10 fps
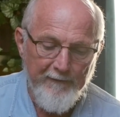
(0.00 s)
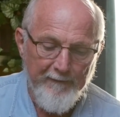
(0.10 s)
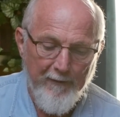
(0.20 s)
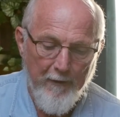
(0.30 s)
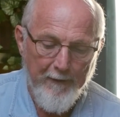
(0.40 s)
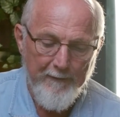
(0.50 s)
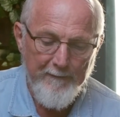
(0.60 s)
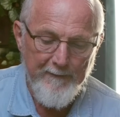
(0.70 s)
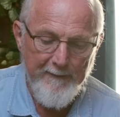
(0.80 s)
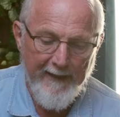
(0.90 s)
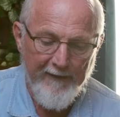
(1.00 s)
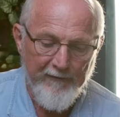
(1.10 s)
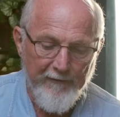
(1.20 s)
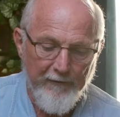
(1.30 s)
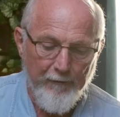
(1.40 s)
of heart, as
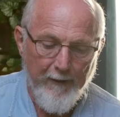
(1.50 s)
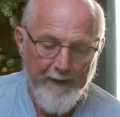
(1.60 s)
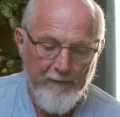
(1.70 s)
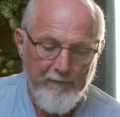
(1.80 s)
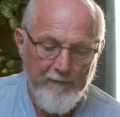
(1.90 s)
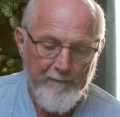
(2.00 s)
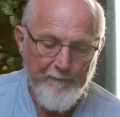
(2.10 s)
unto Christ,